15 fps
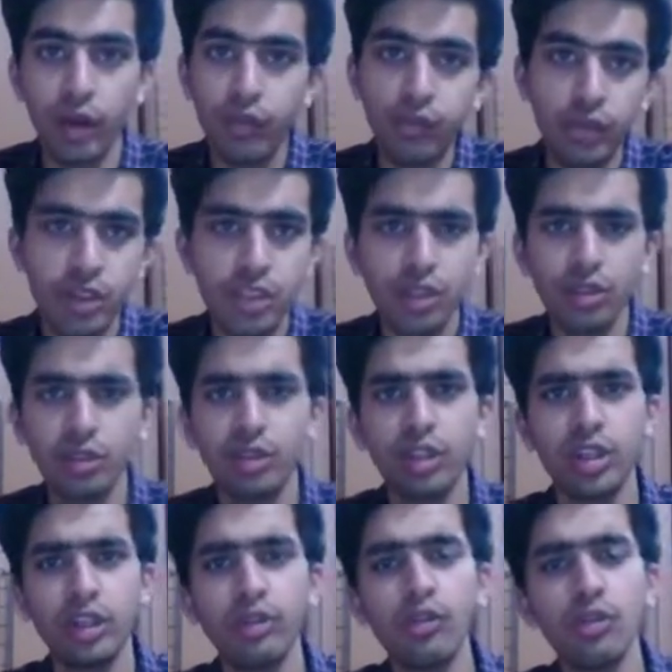
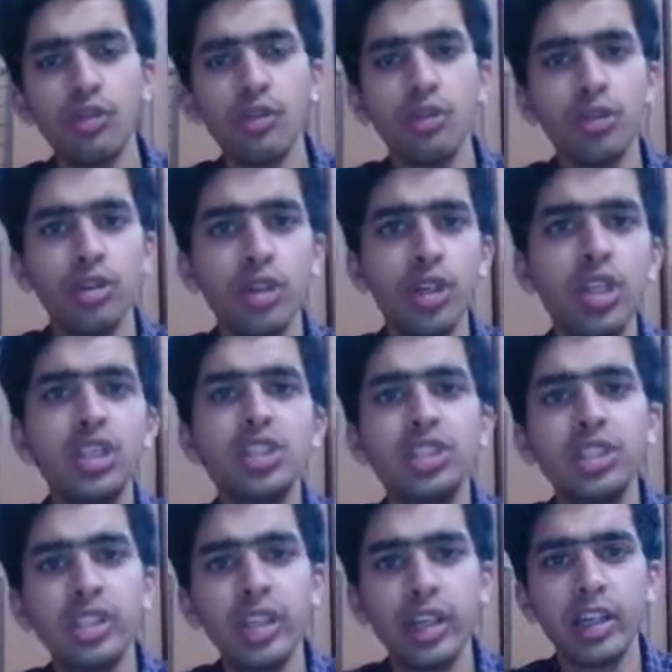F1034,
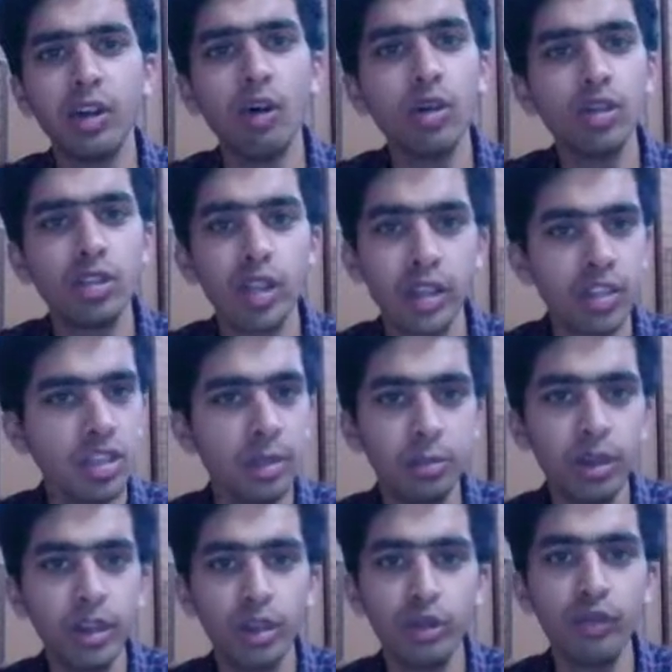G and all the
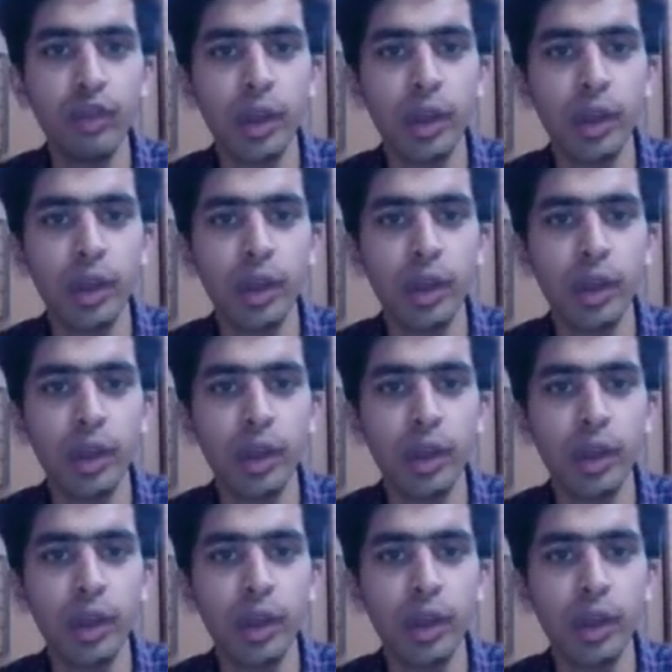STM32